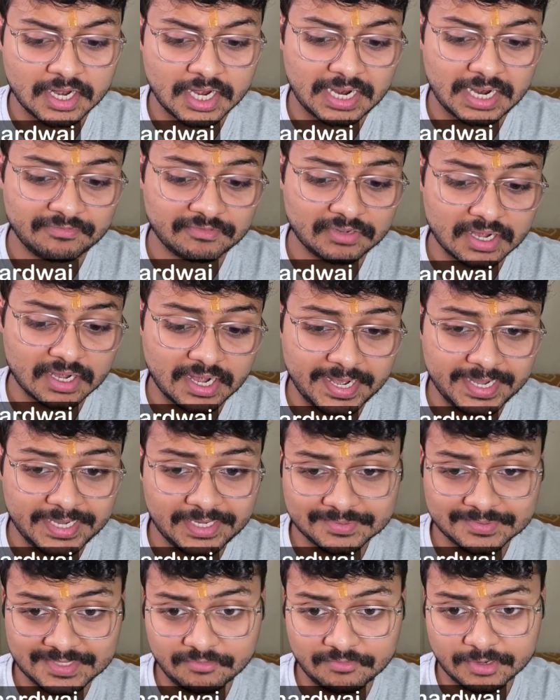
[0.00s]
After knight to
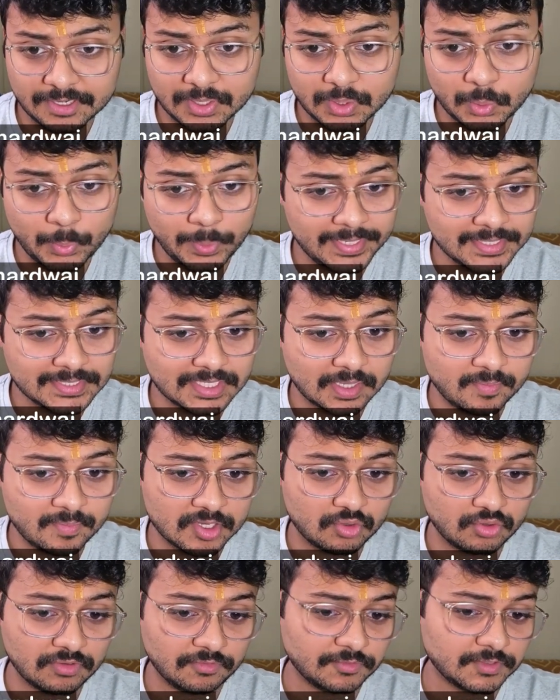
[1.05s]
c1, queen is coming
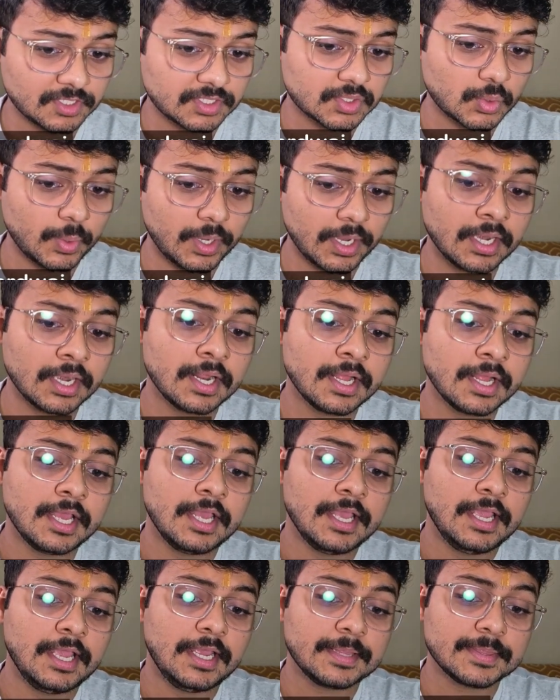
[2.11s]
to f6 square,
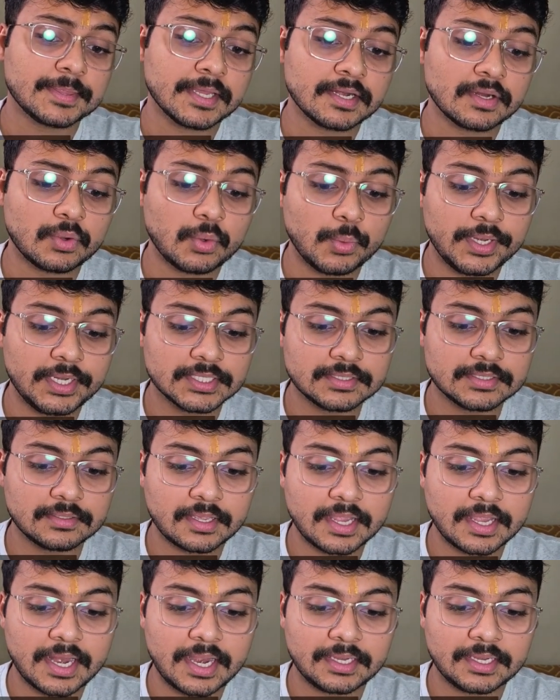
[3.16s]
and then queen is
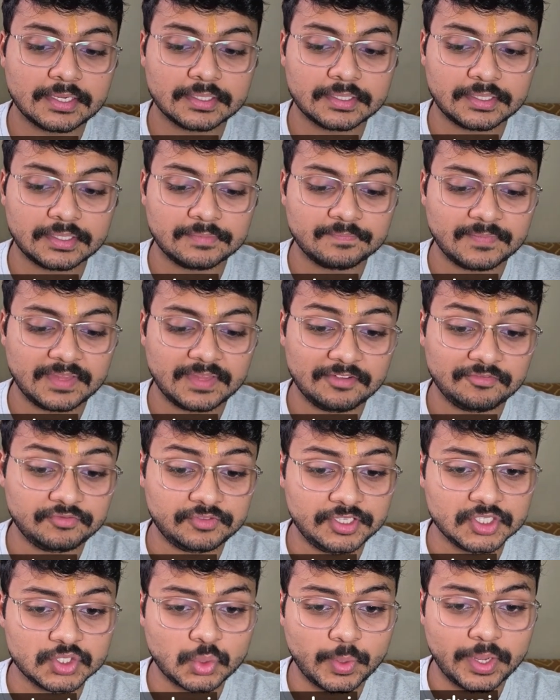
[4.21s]
looking at
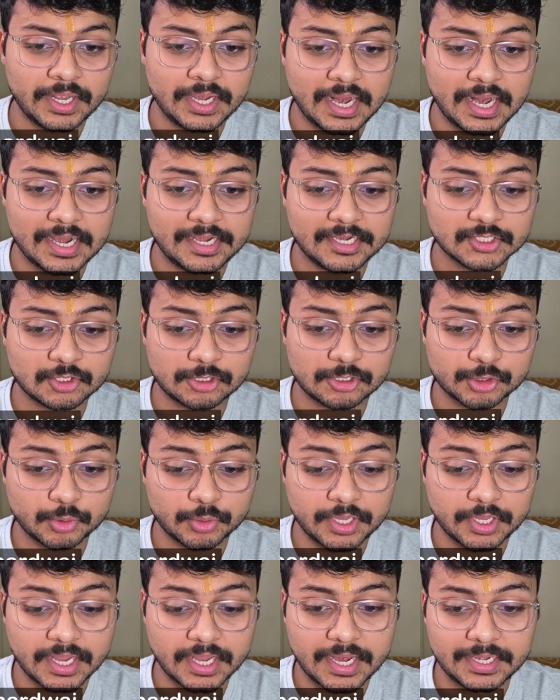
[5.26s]
f3 square, and it is also
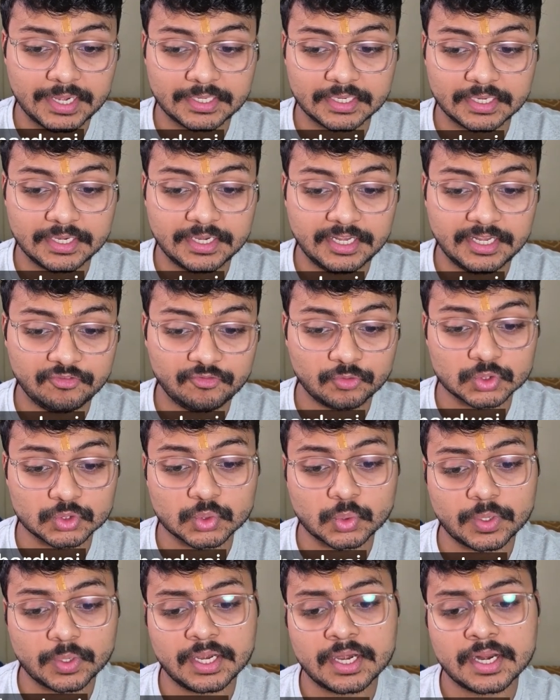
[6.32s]
looking at d4
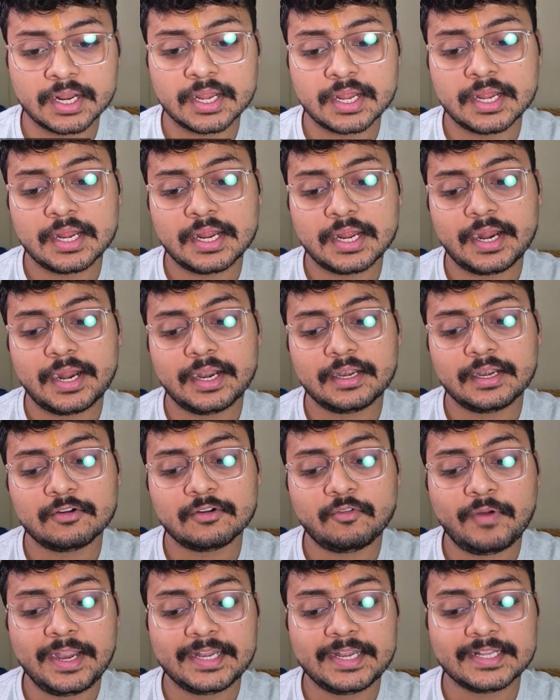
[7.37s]
square. And
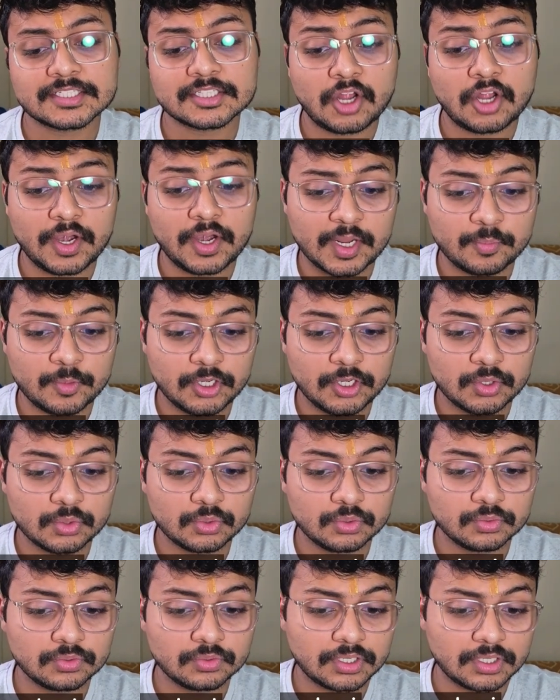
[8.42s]
white is not able
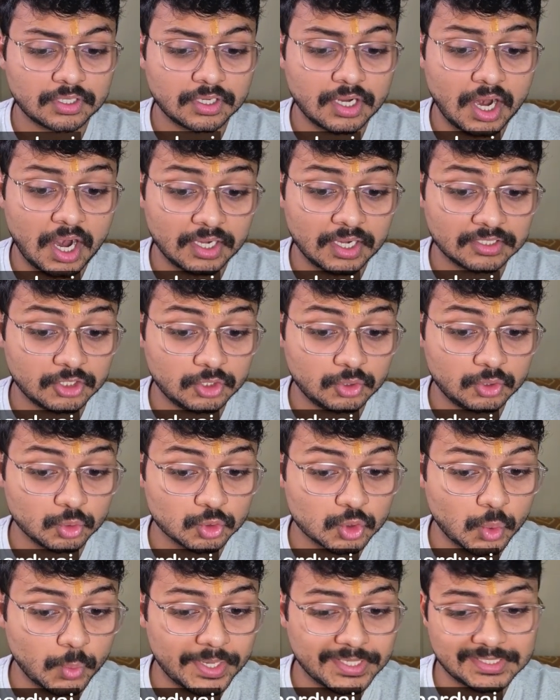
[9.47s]
to guard the two
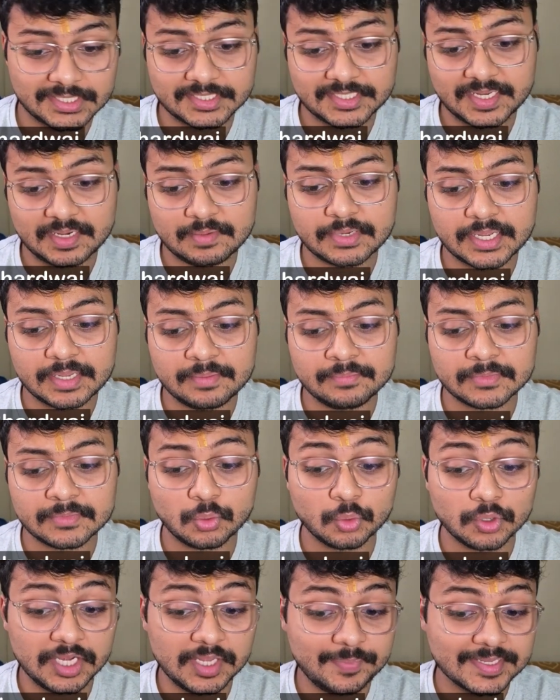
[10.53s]
squares at the same time. The
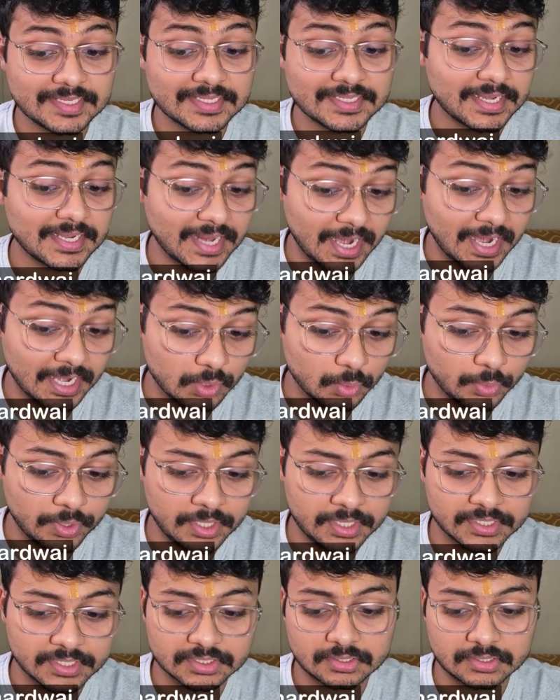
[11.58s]
only piece that can do
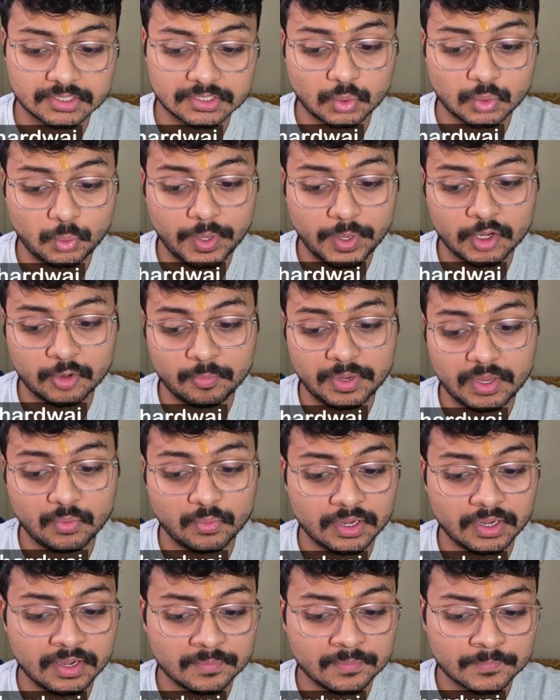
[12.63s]
it is this queen on
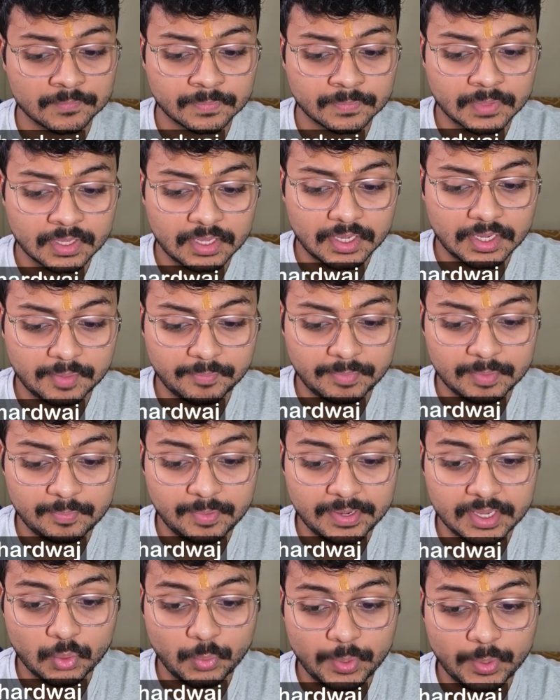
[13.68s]
b1 by
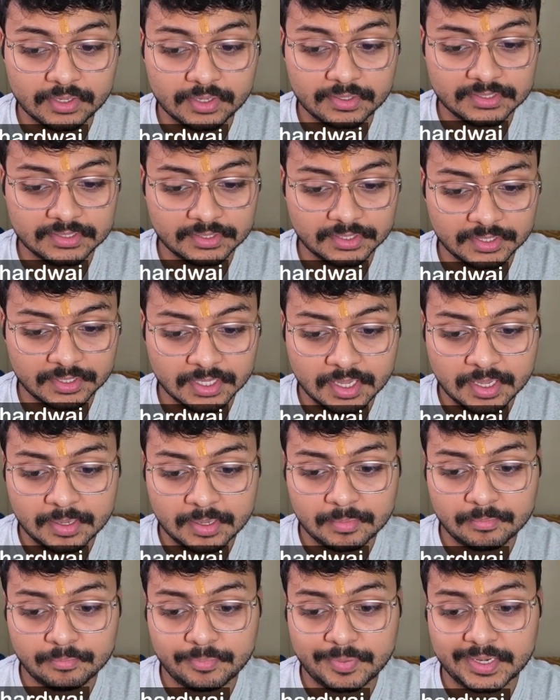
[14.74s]
playing queen to d3.
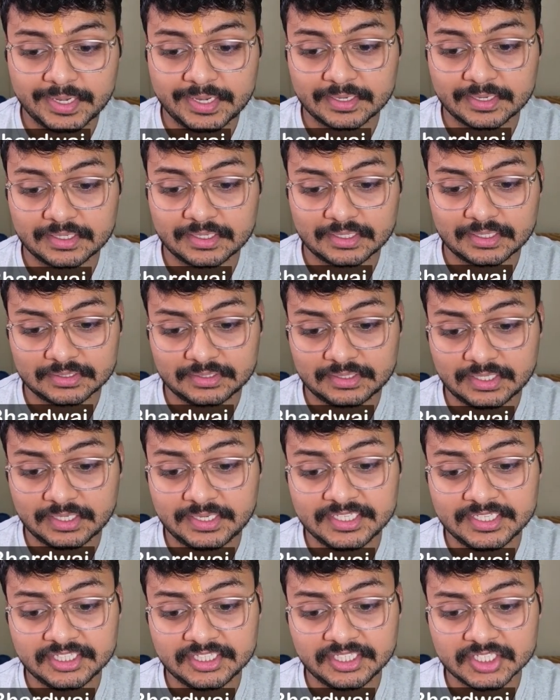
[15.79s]
But the
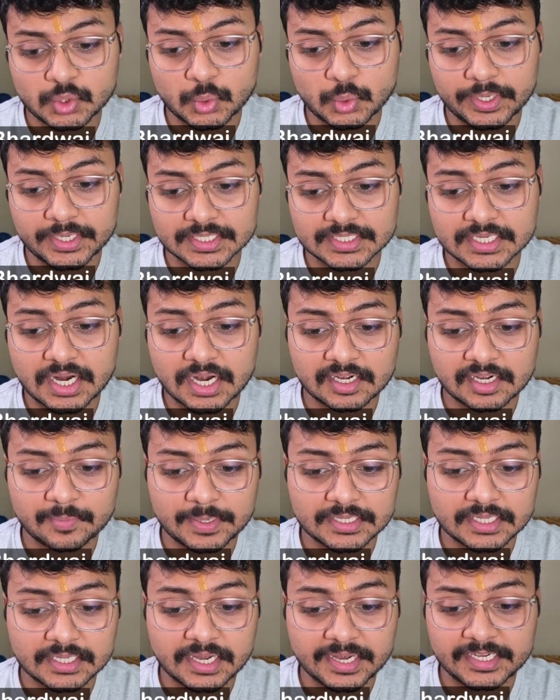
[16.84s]
d3 square is guarded
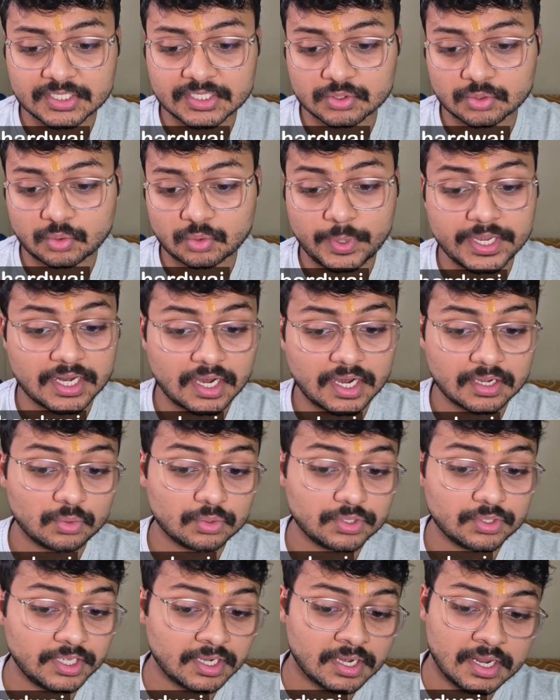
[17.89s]
by the knight, so queen can't go
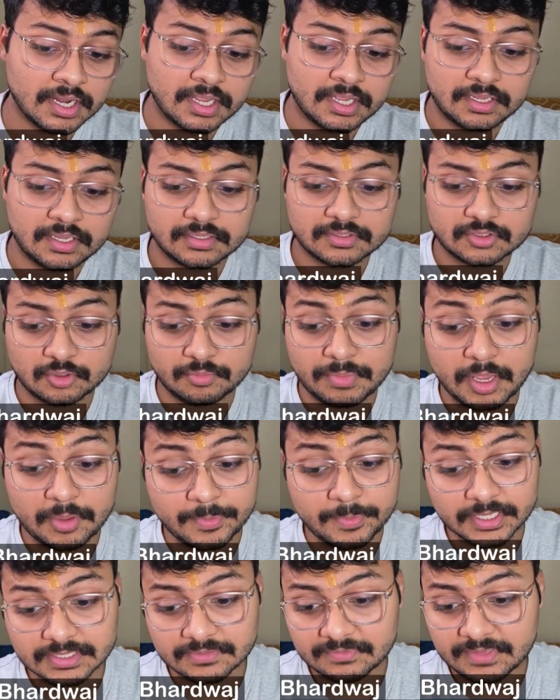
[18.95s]
there. So maybe
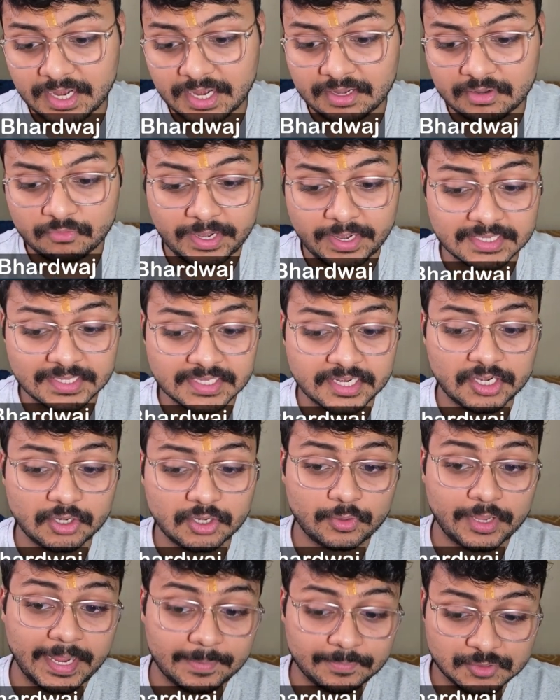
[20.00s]
because of that, white decided to
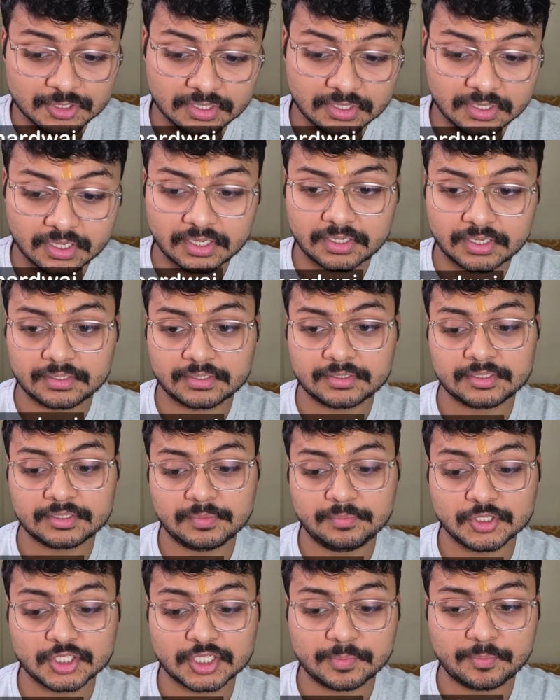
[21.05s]
capture the
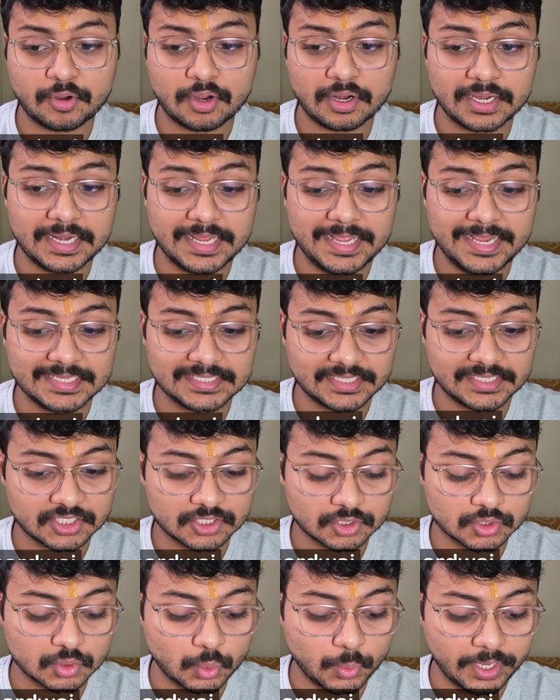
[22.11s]
bishop on a6
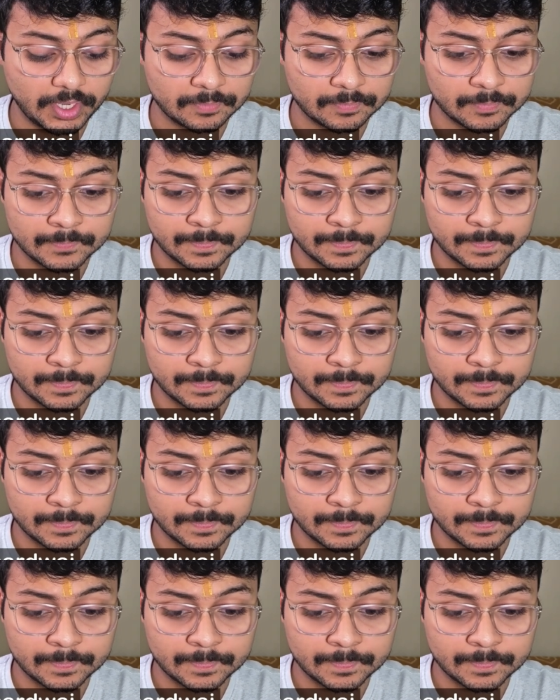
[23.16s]
square.